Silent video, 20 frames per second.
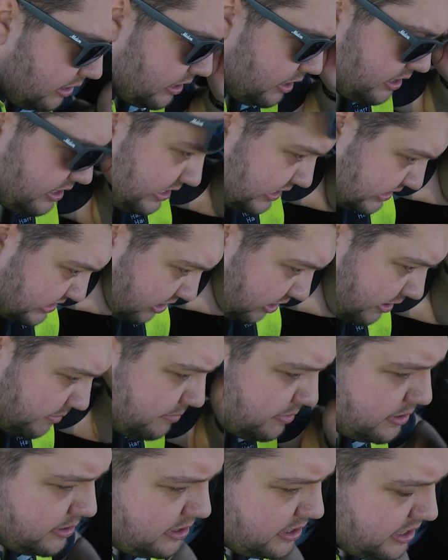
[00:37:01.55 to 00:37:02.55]
loaded in
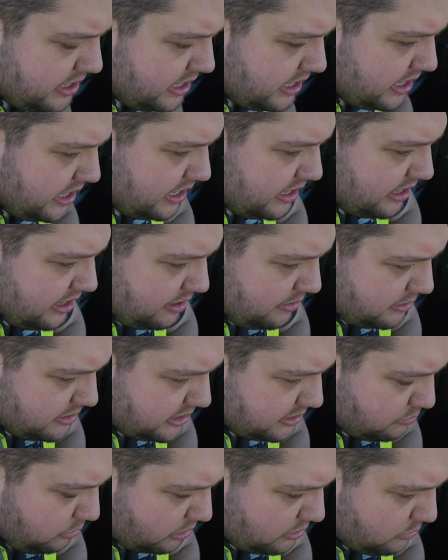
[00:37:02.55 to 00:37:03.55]
time, which
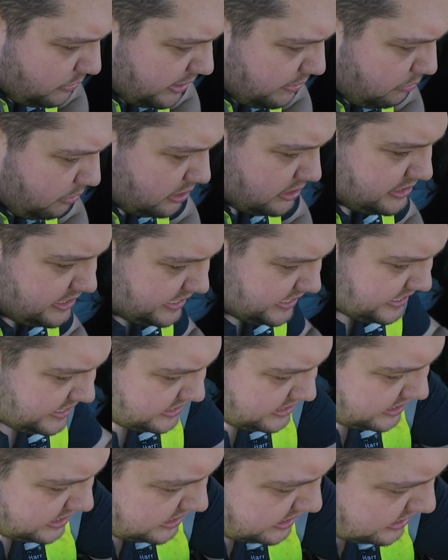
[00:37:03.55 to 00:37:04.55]
is what we wanted.